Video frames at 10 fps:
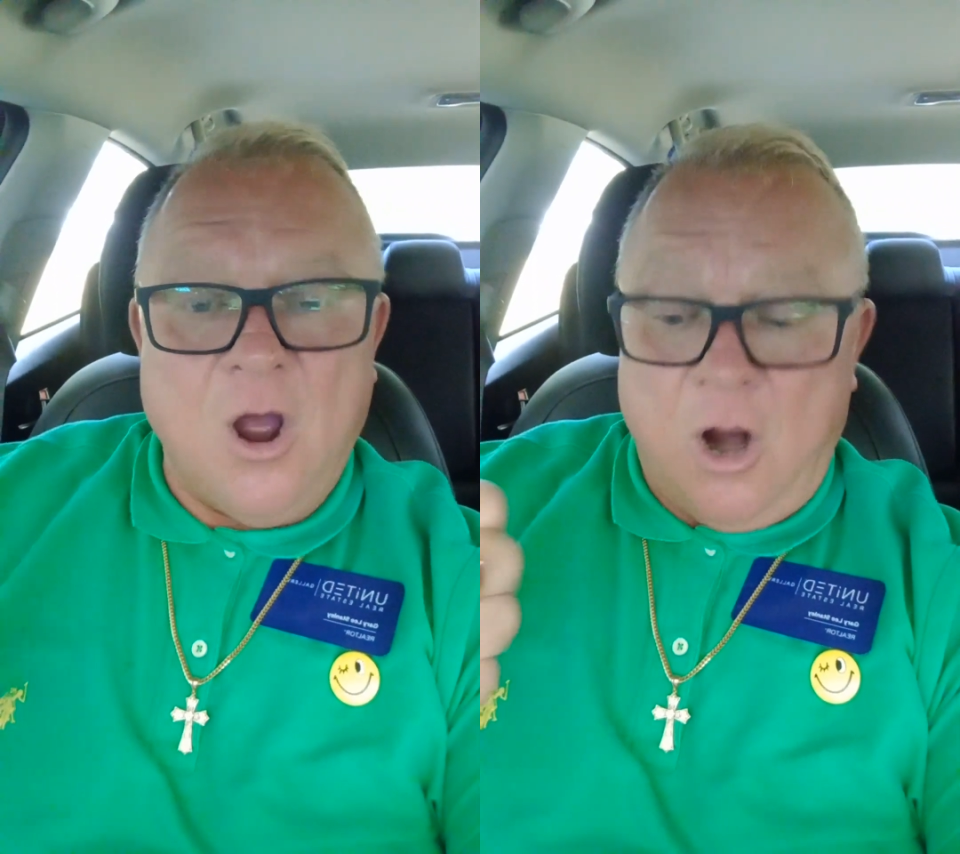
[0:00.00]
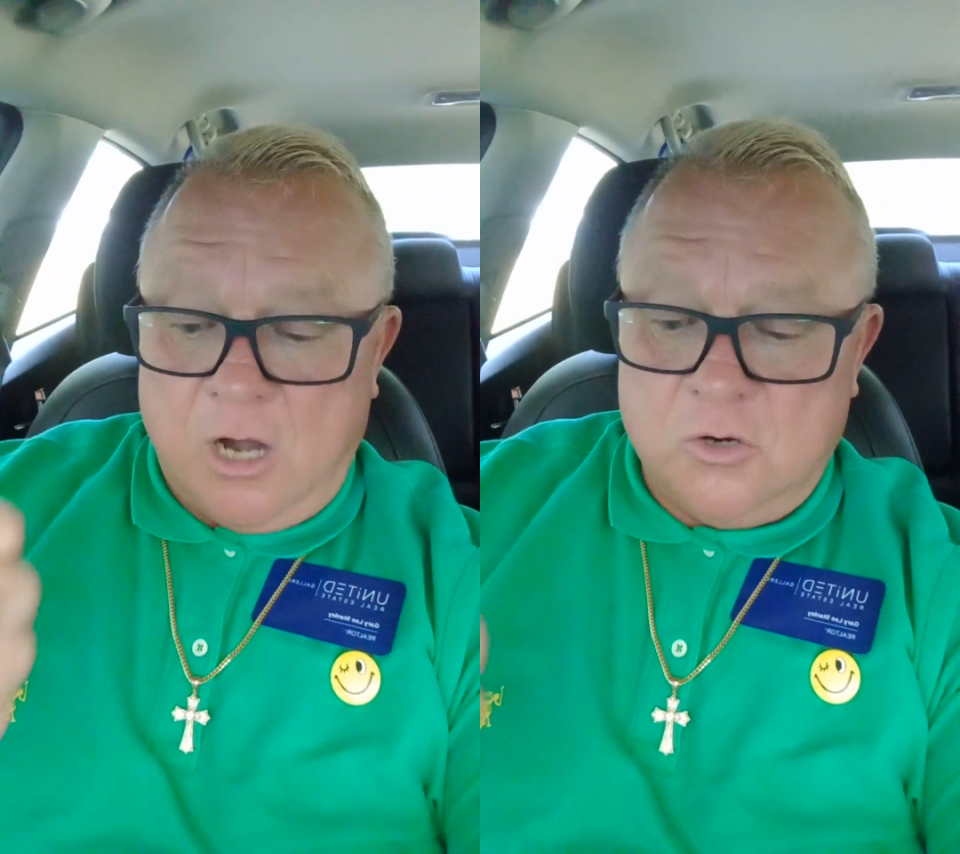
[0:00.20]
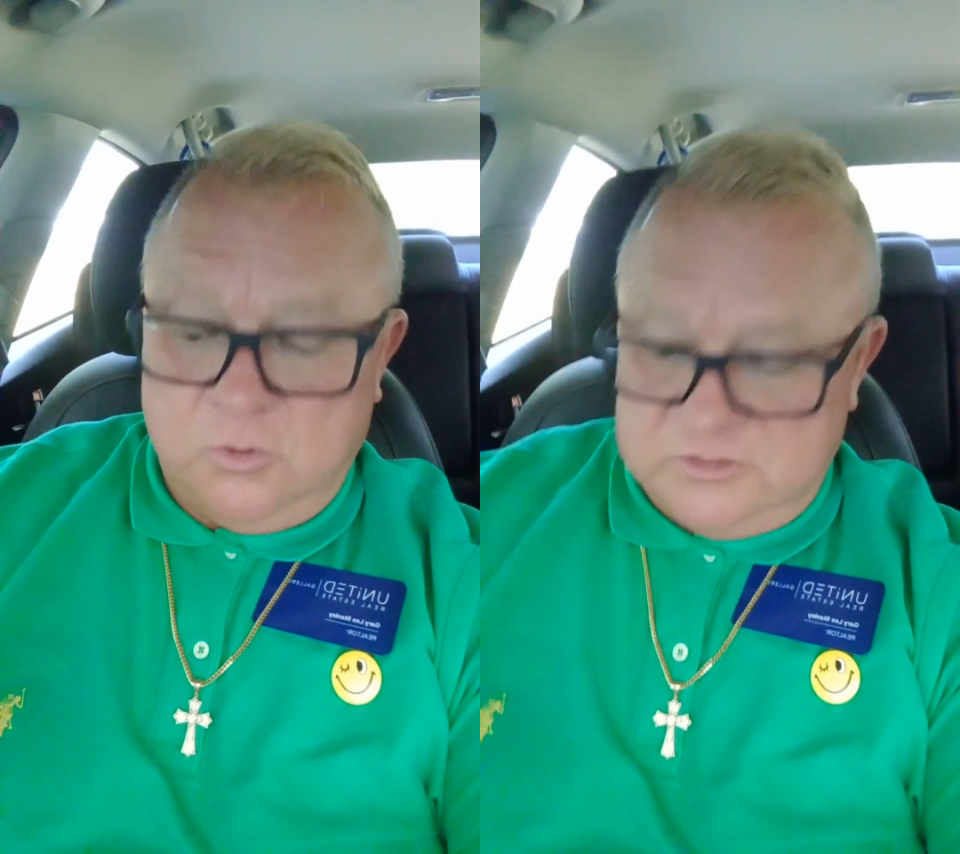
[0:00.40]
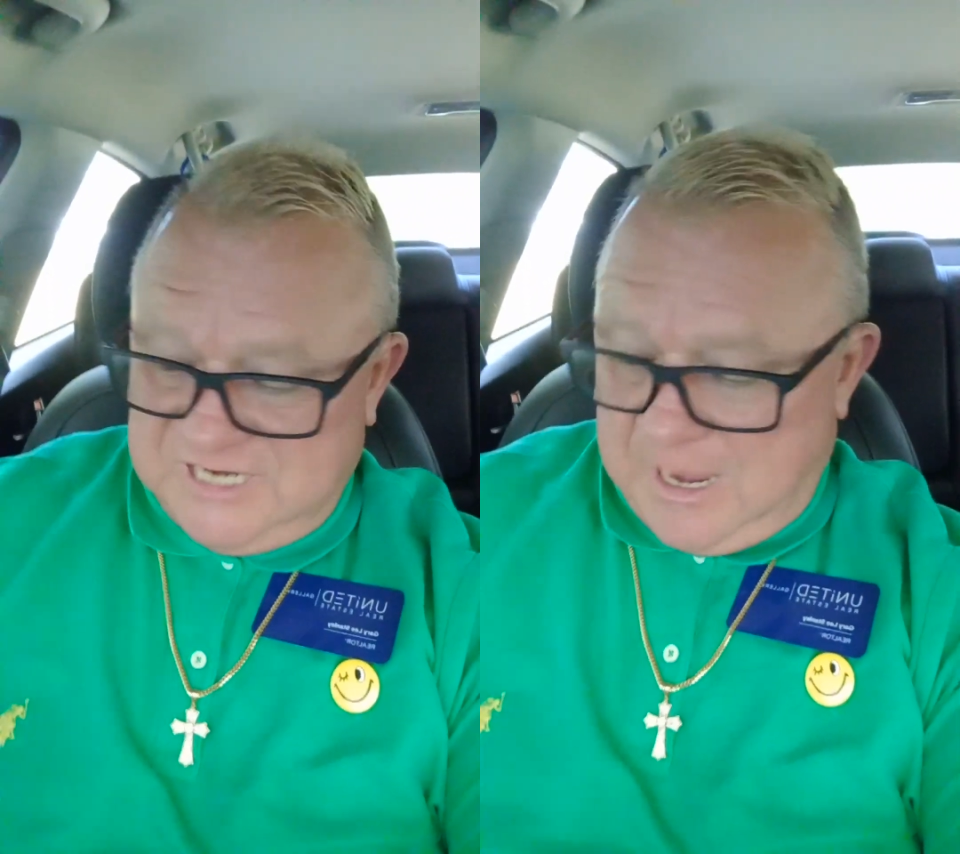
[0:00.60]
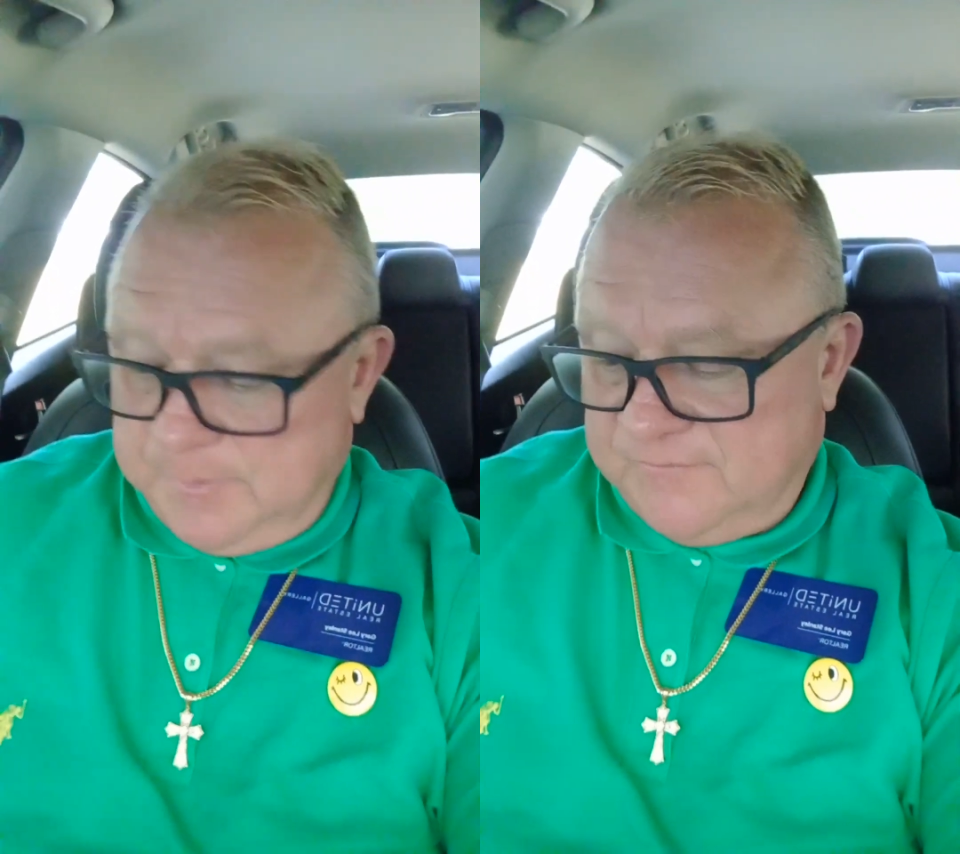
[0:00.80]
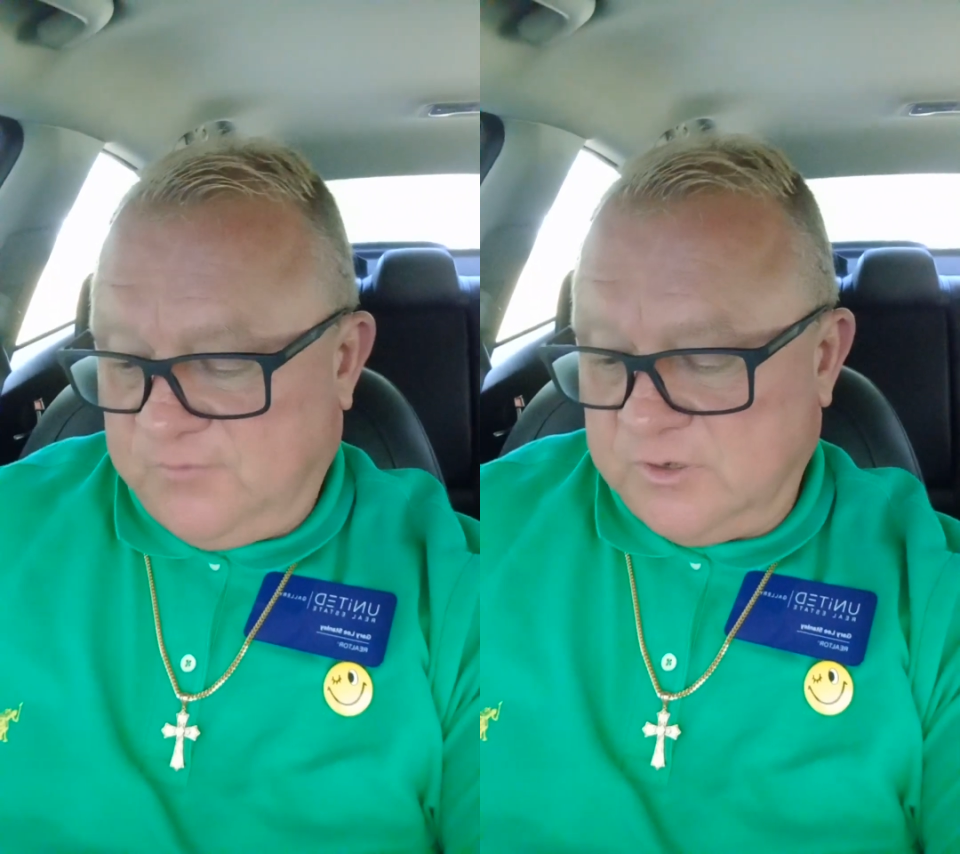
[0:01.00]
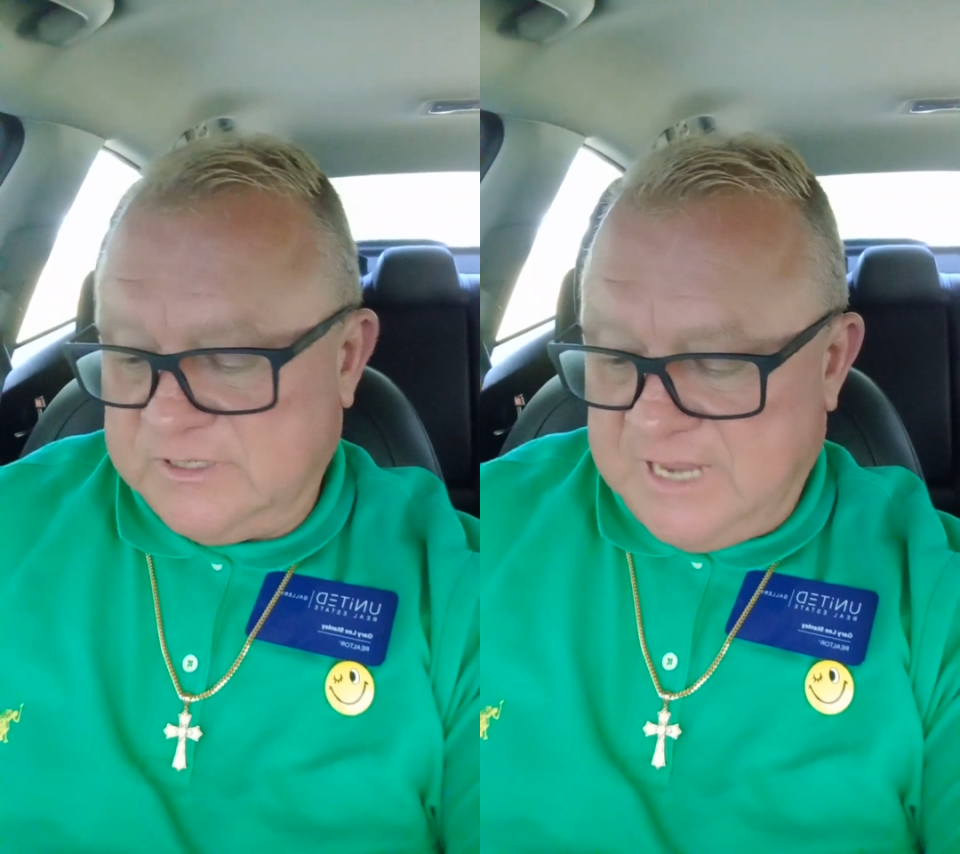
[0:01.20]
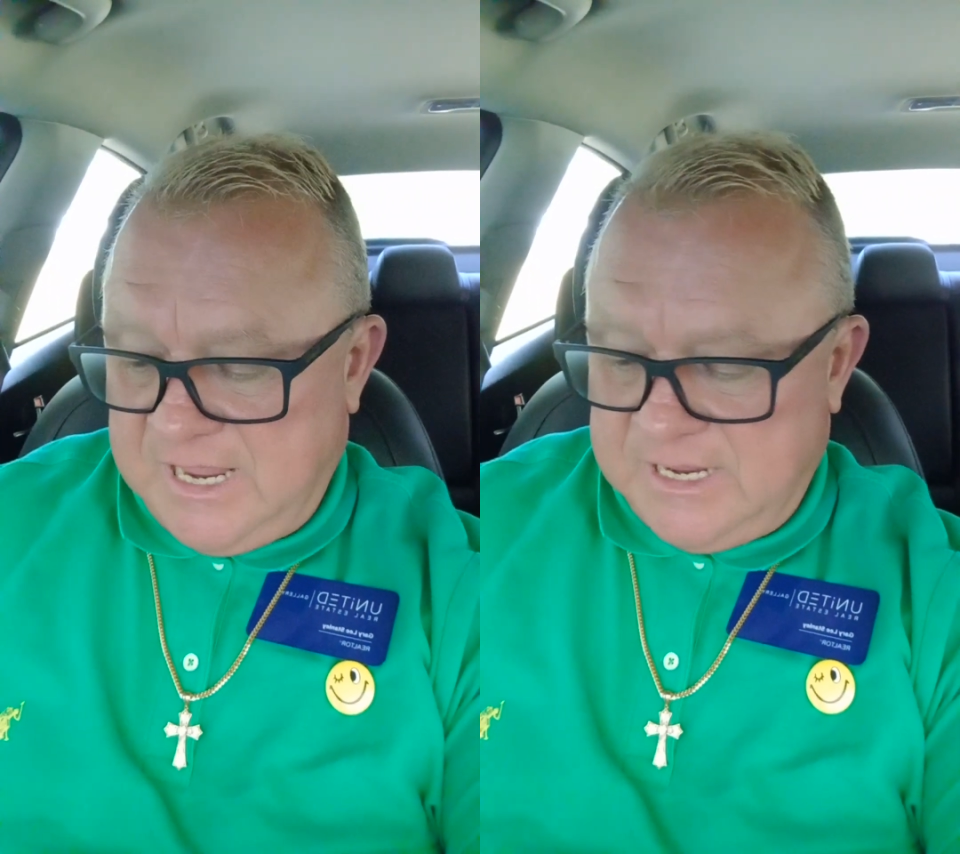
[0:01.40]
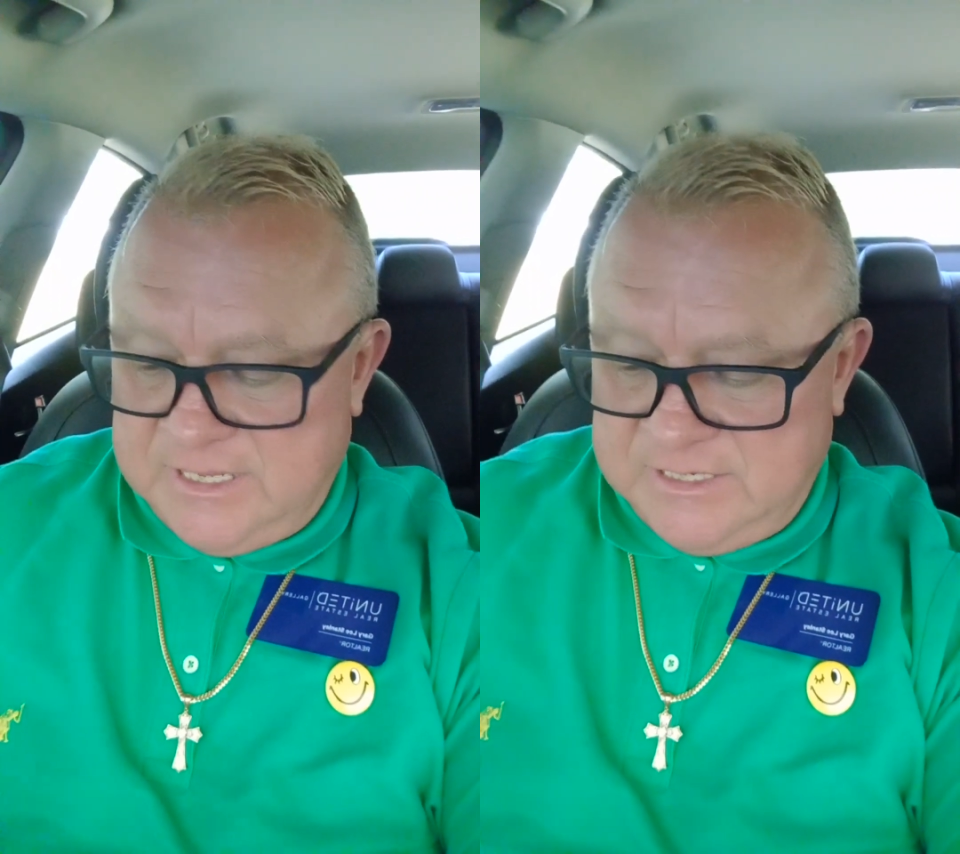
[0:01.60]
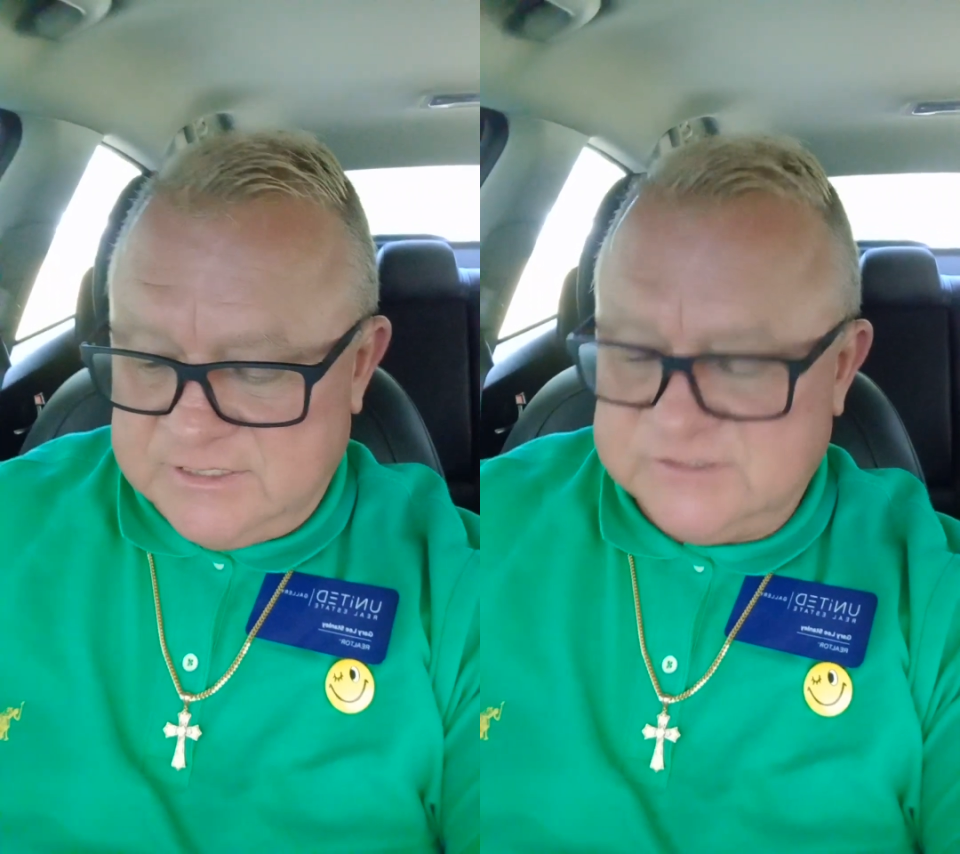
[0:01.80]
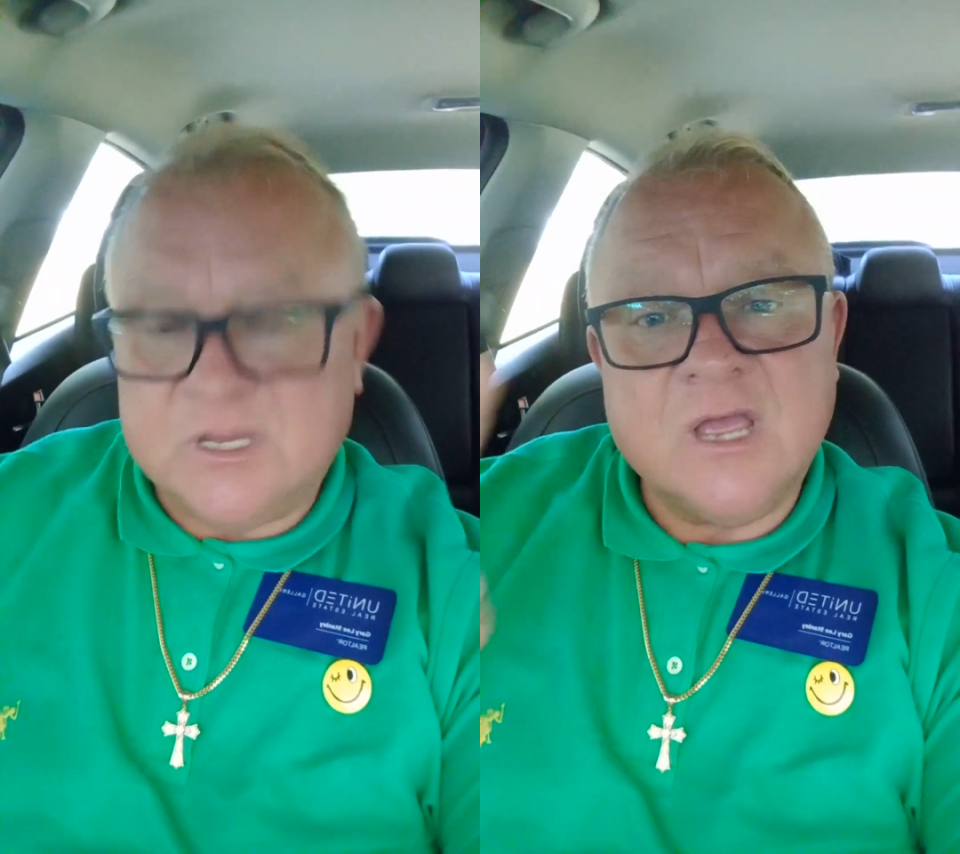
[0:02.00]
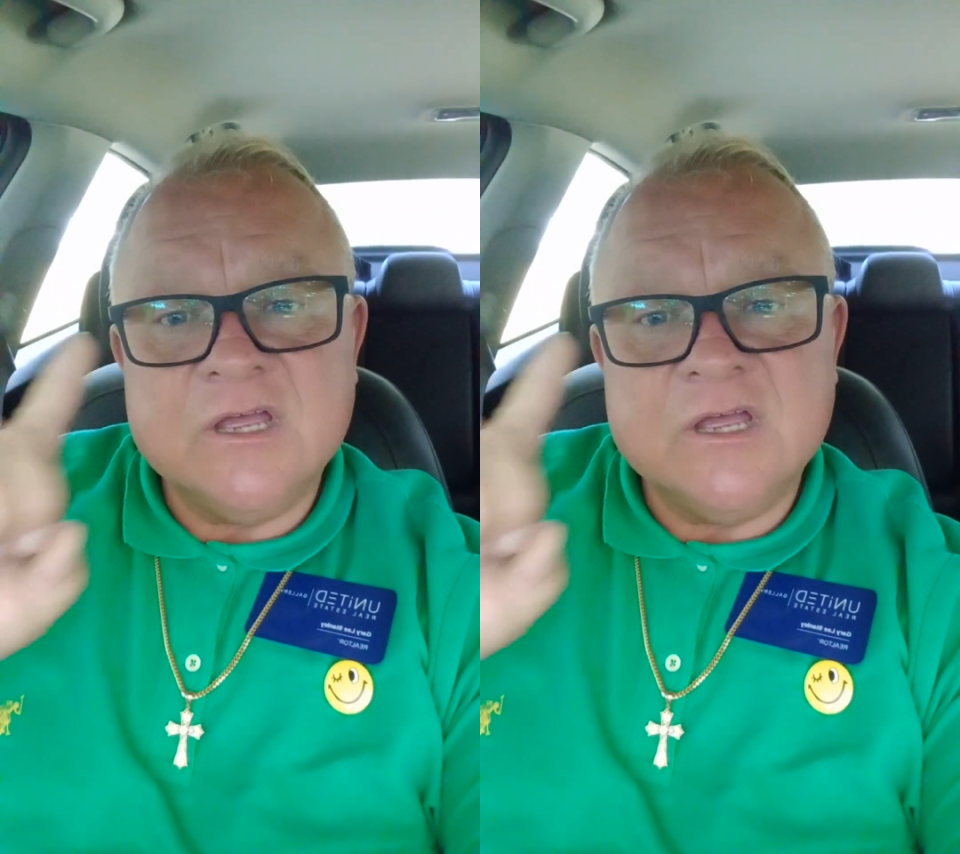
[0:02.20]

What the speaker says: Our cool topic for today is